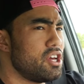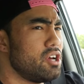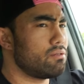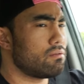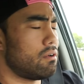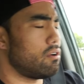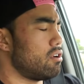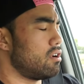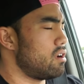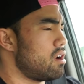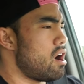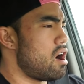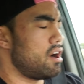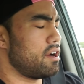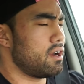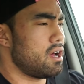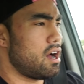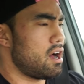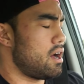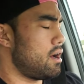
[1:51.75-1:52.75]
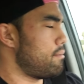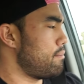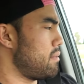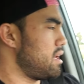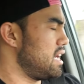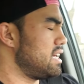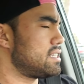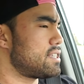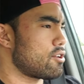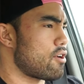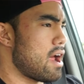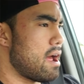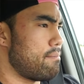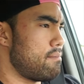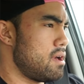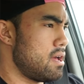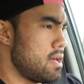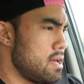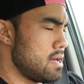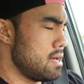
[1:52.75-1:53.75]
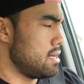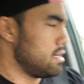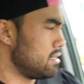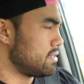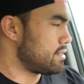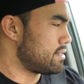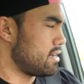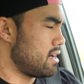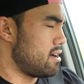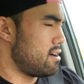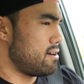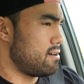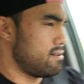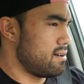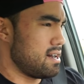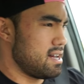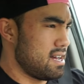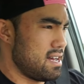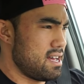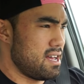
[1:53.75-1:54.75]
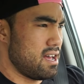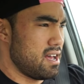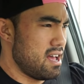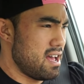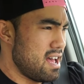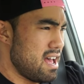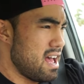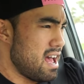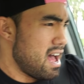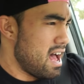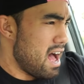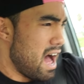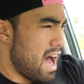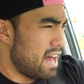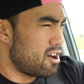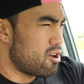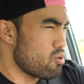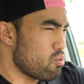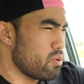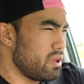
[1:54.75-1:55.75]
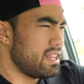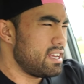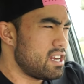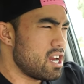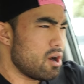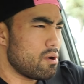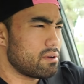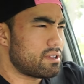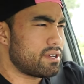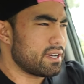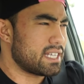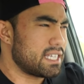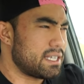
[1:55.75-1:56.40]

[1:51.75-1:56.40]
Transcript: Instagram. So I don't really know what to